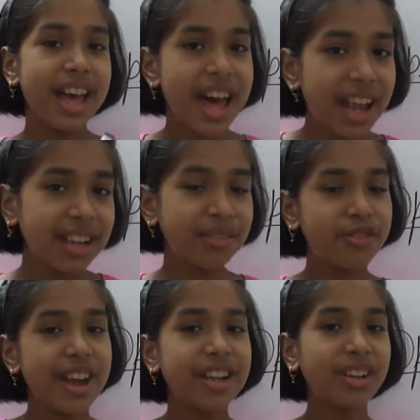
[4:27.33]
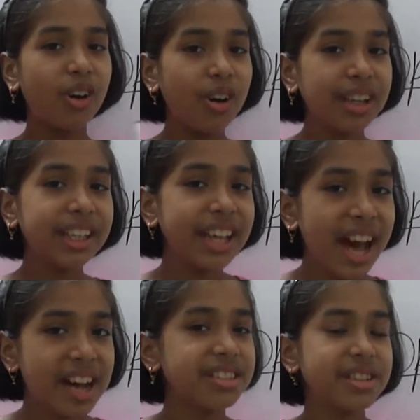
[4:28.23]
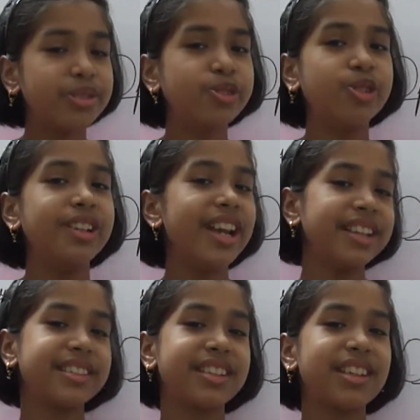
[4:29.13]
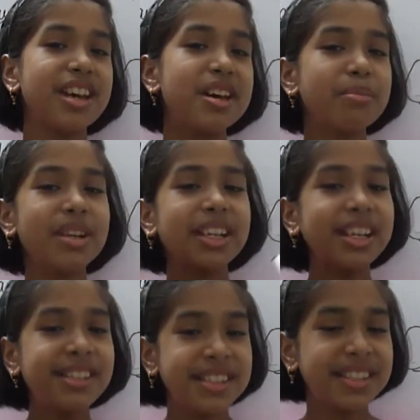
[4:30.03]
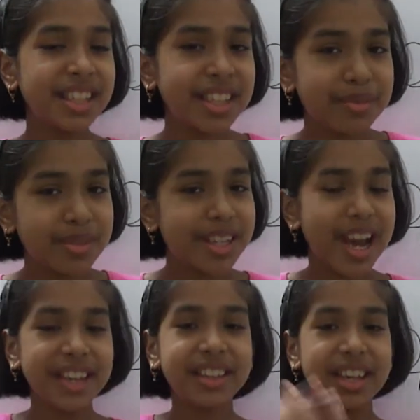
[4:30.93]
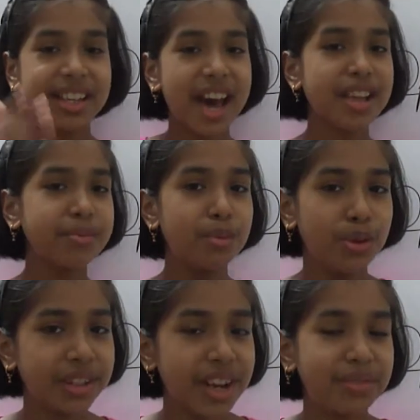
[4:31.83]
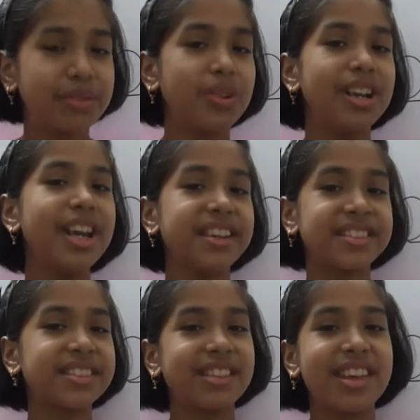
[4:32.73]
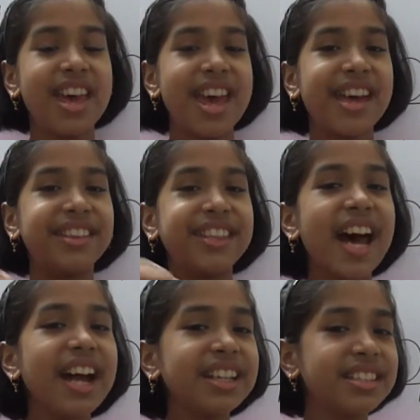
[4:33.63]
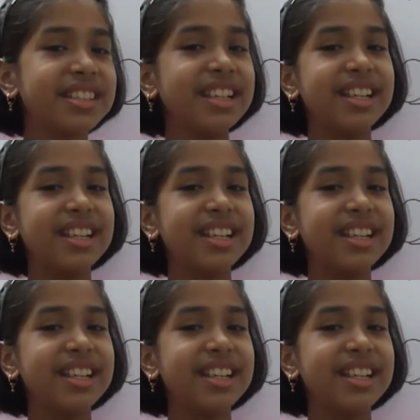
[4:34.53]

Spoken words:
elephant only has the 4 legs. But it seems like it has more than 4 legs. And that is the